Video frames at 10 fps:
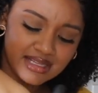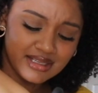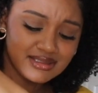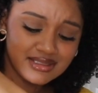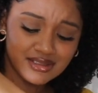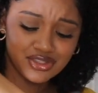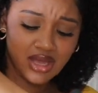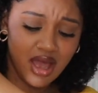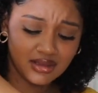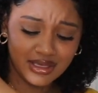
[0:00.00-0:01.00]
I liked to see the
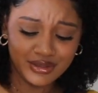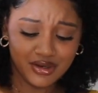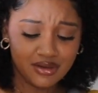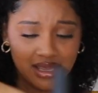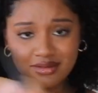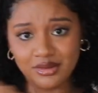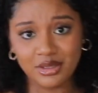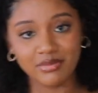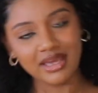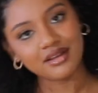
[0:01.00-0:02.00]
shock, like, girl, I know you
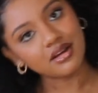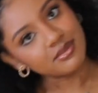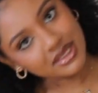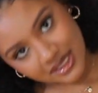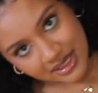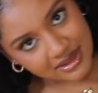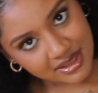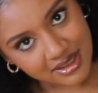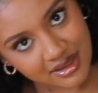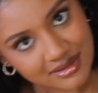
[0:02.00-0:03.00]
can bake. Girl, me
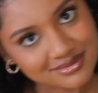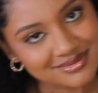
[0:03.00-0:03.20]
either.